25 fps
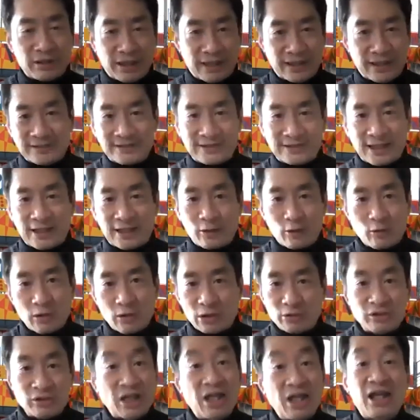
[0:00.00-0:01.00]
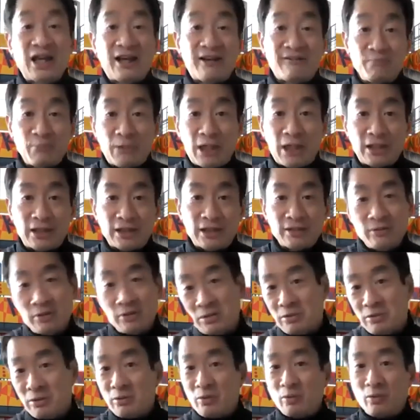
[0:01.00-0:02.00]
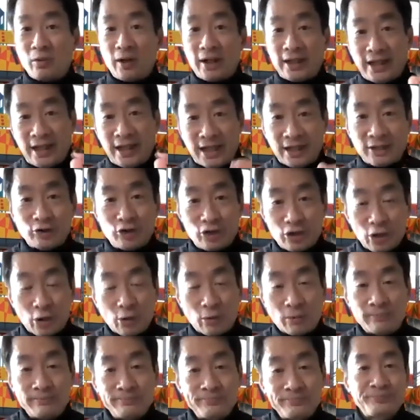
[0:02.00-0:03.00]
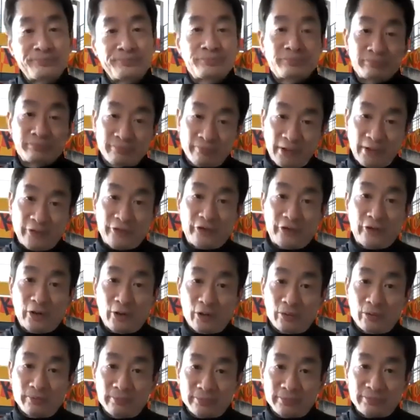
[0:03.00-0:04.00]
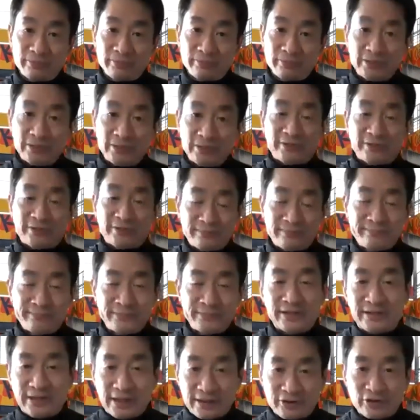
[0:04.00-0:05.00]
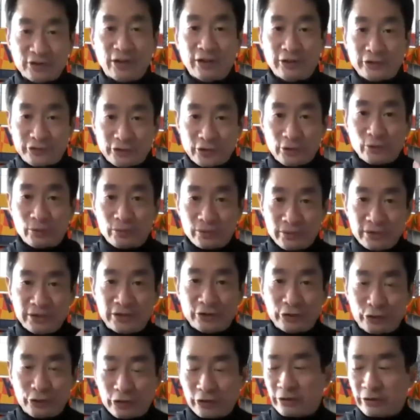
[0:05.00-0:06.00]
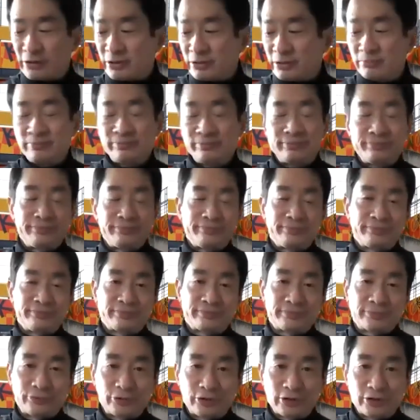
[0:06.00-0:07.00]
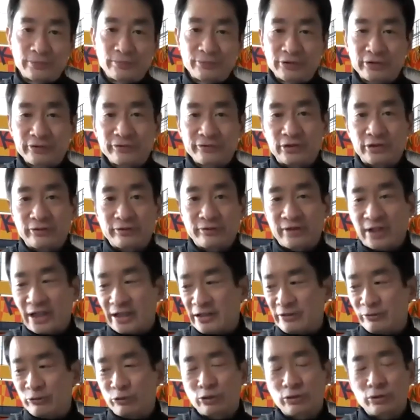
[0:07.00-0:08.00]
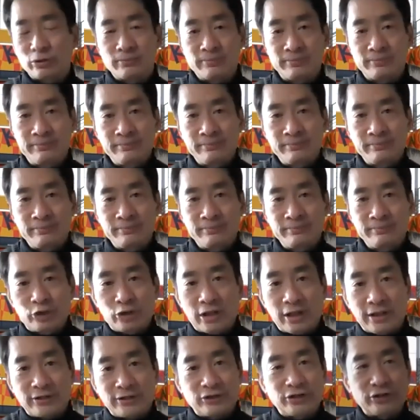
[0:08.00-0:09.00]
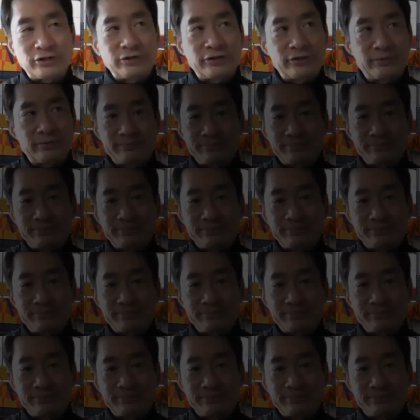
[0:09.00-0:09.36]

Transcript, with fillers: that in scare quotes, have made it. Why can't you? So yes, that's also internal in terms of divide and rule strategies.